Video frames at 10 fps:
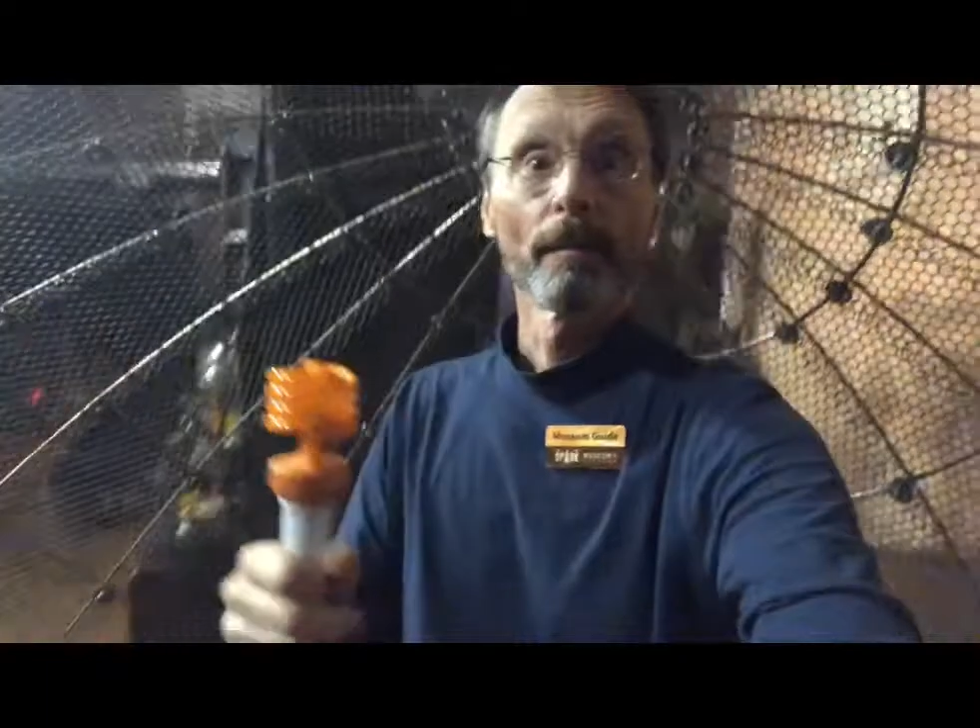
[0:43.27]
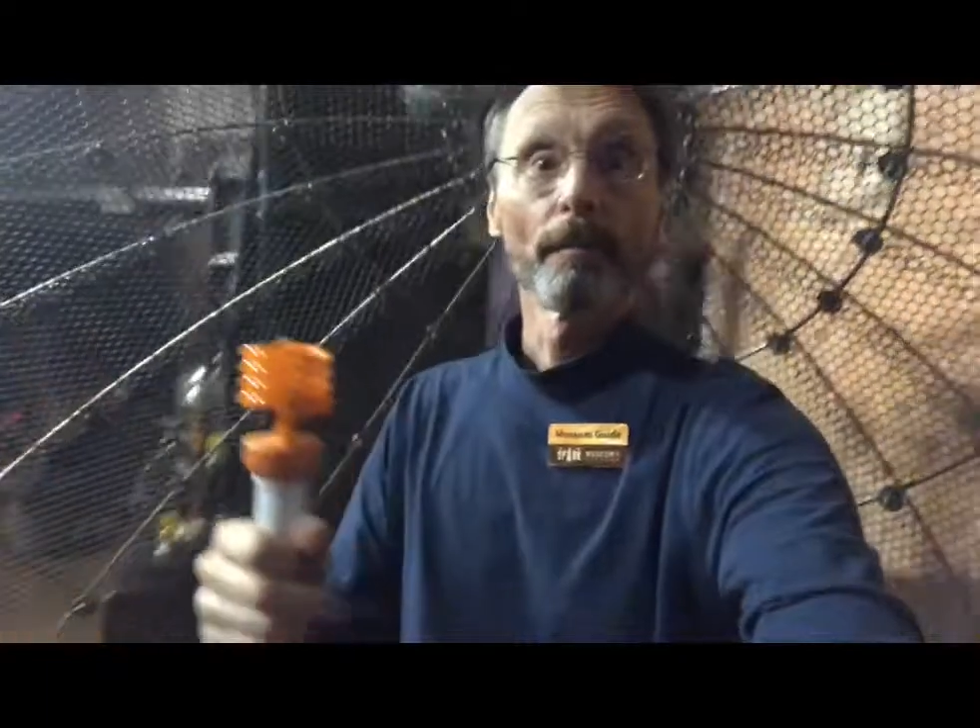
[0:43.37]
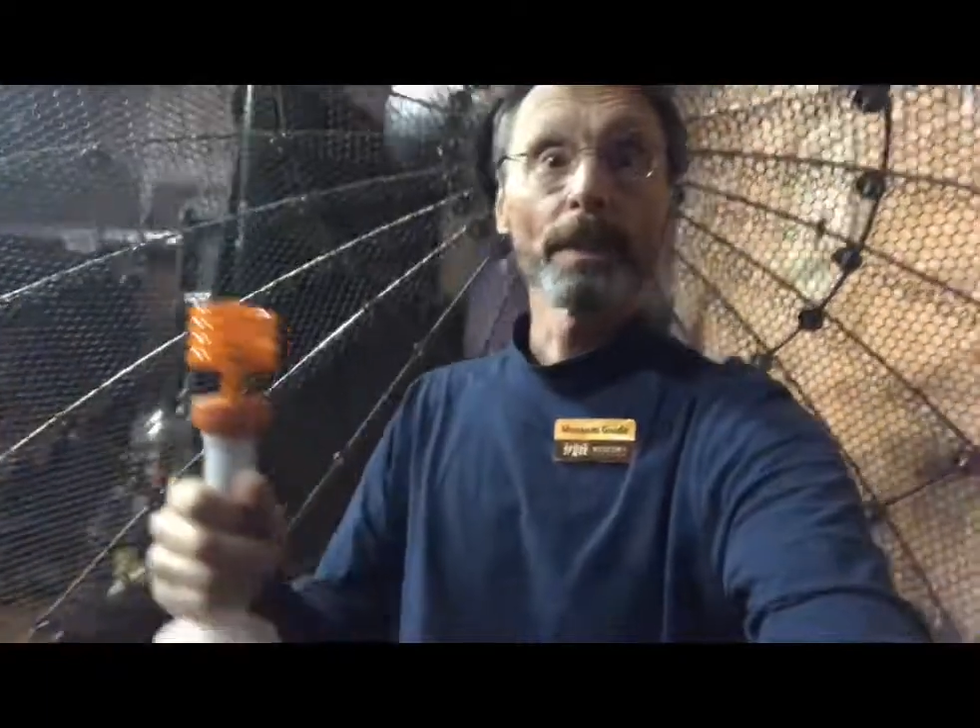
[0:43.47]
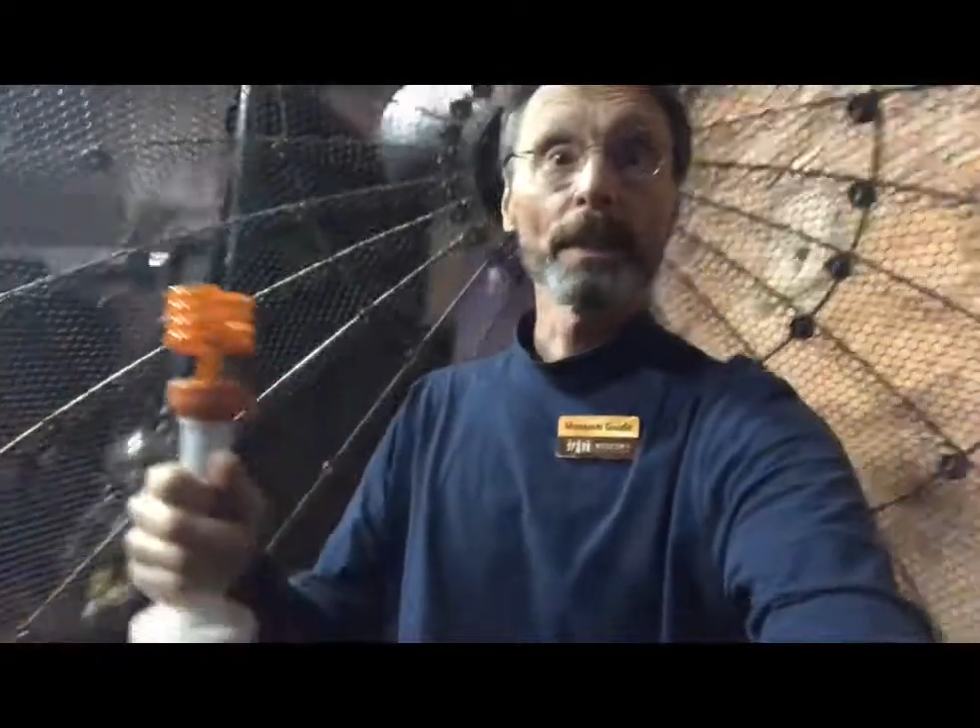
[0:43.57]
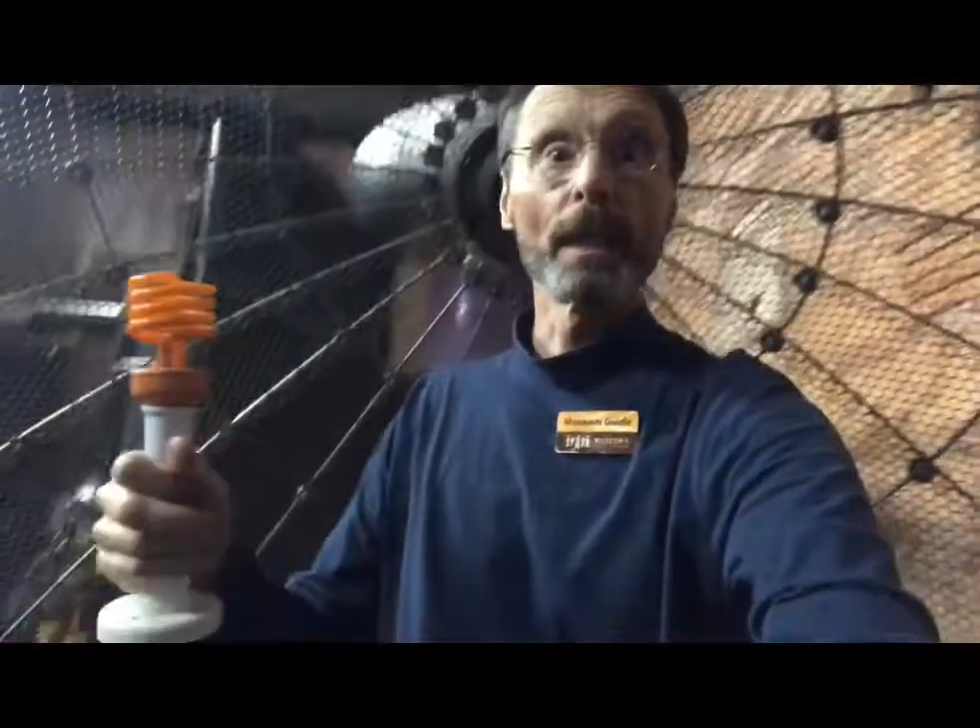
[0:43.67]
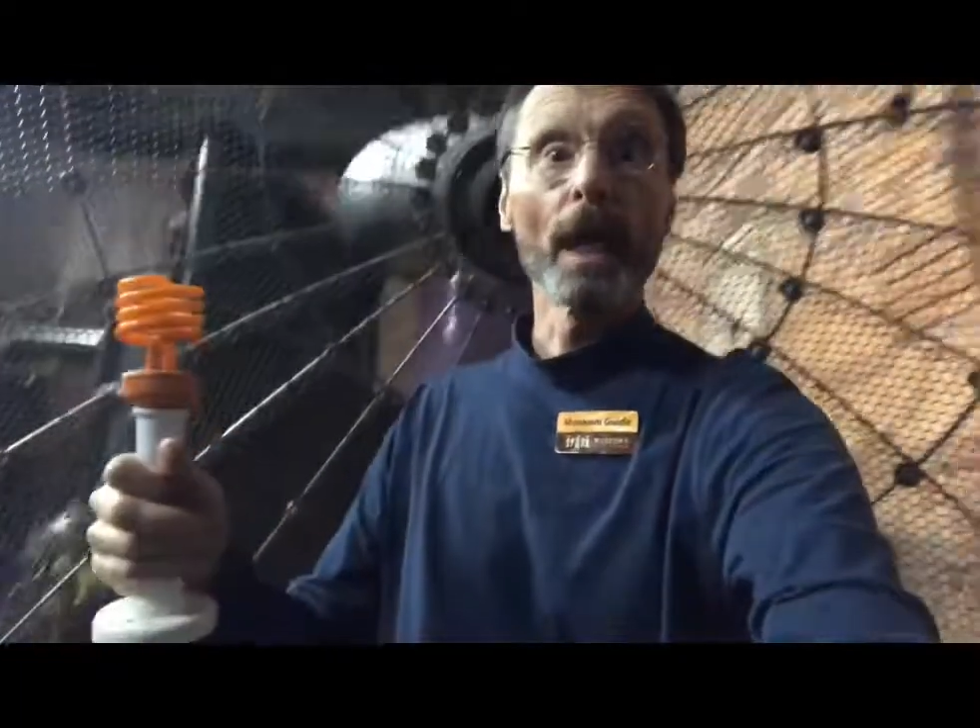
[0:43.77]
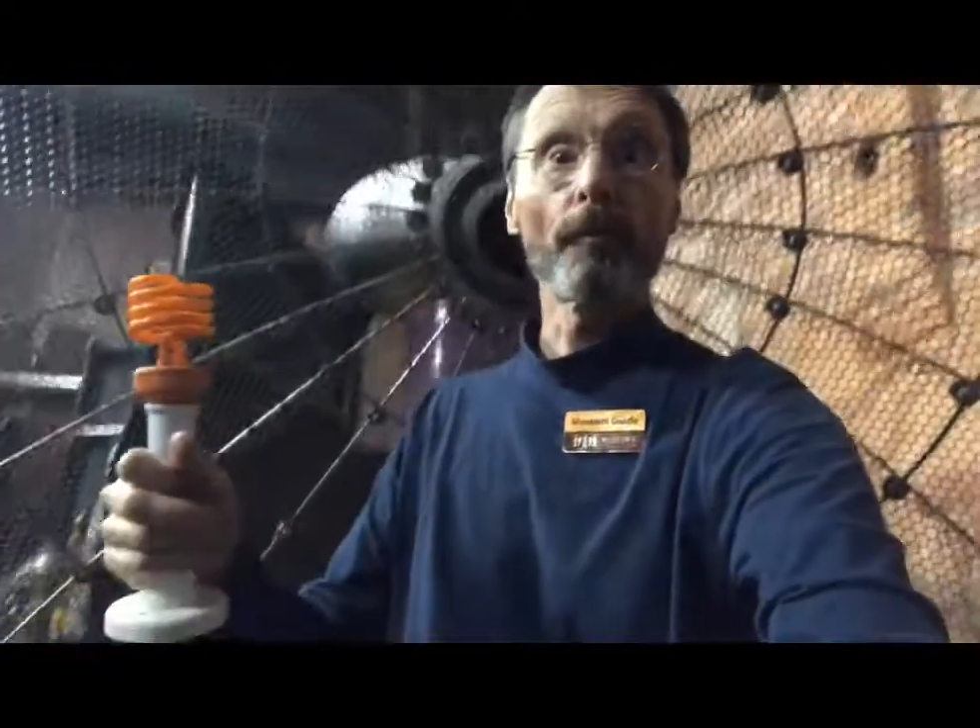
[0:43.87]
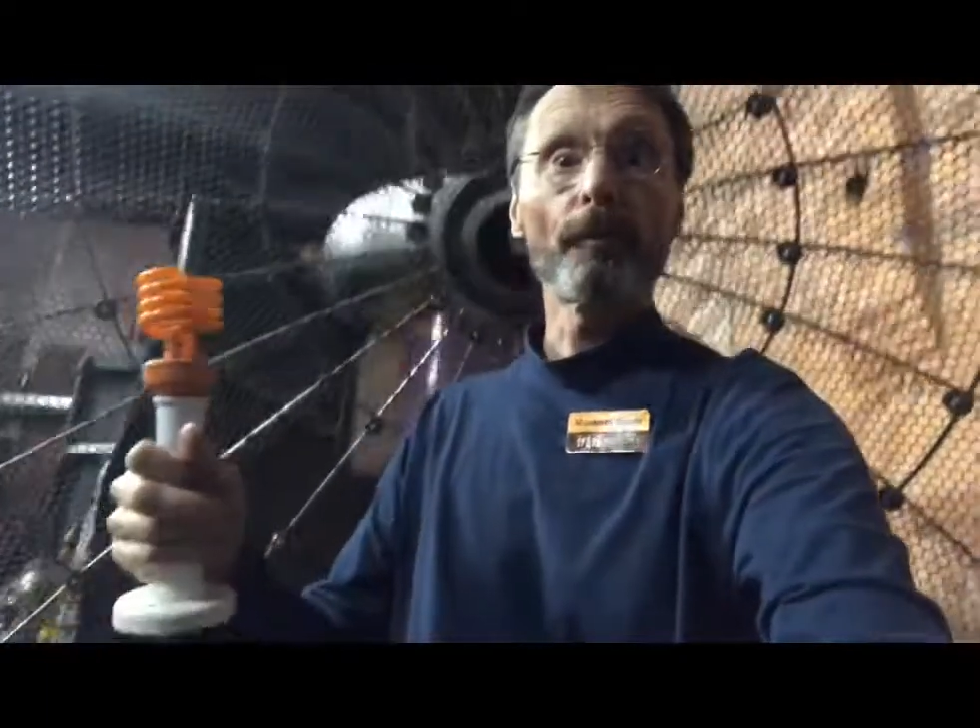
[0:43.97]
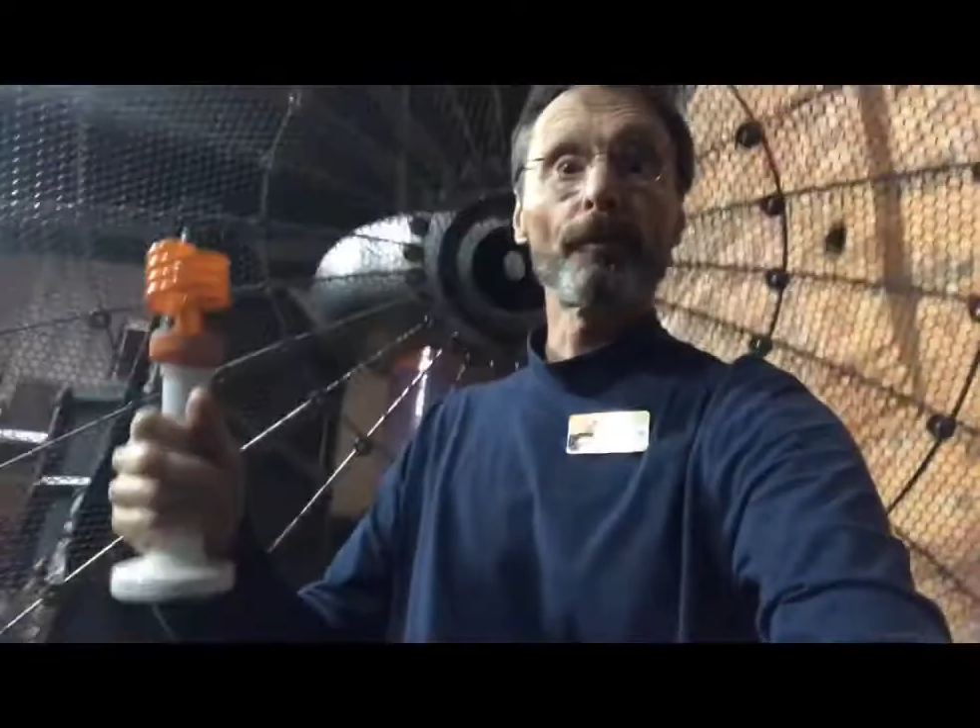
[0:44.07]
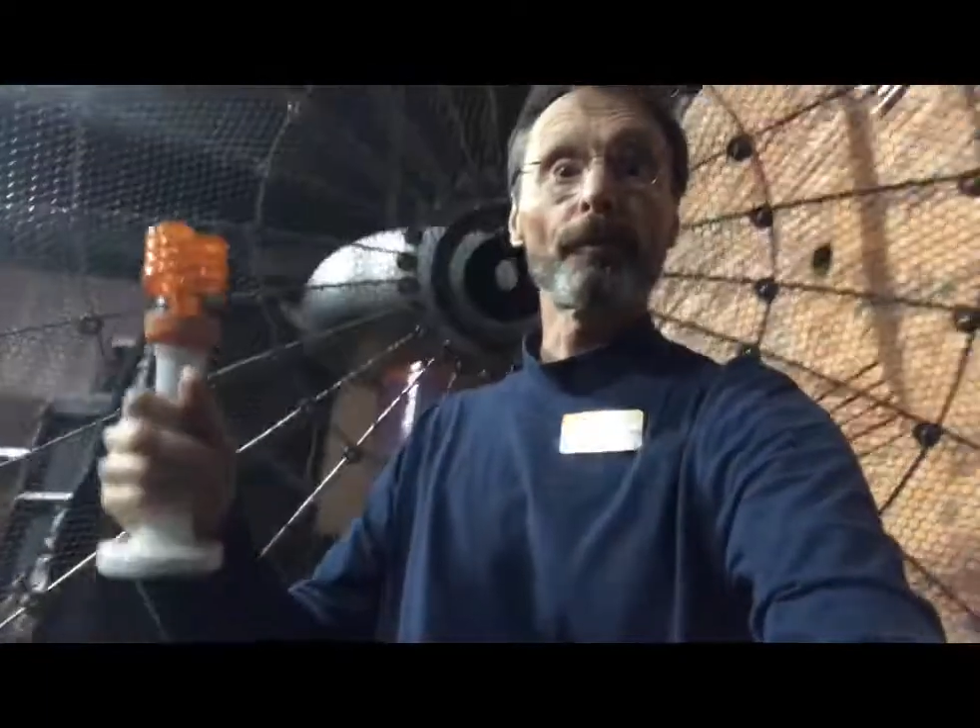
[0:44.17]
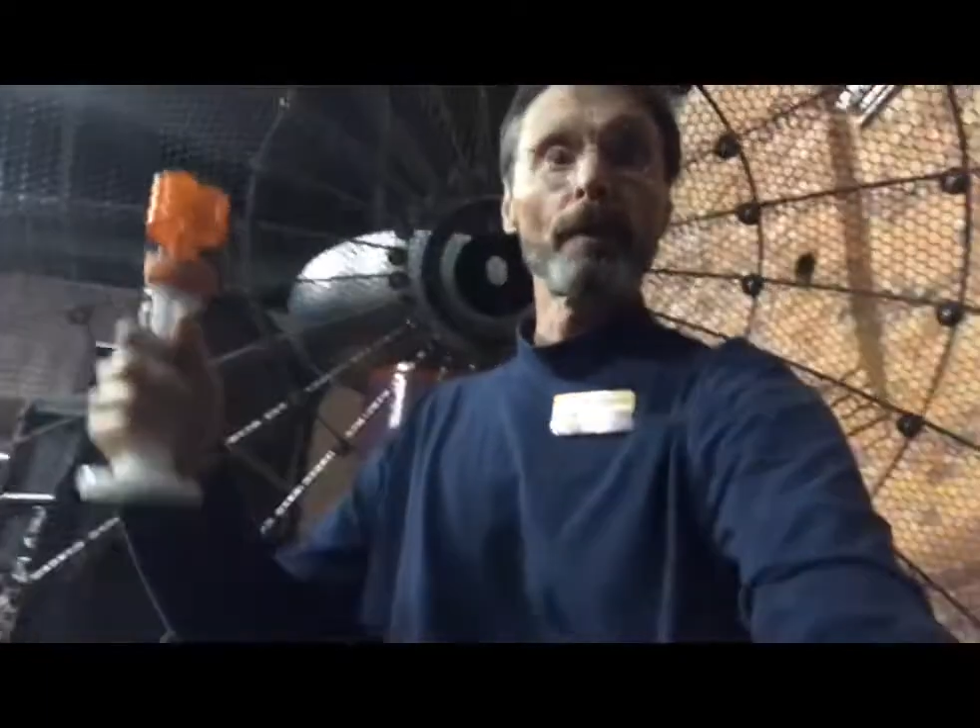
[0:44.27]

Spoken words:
big enough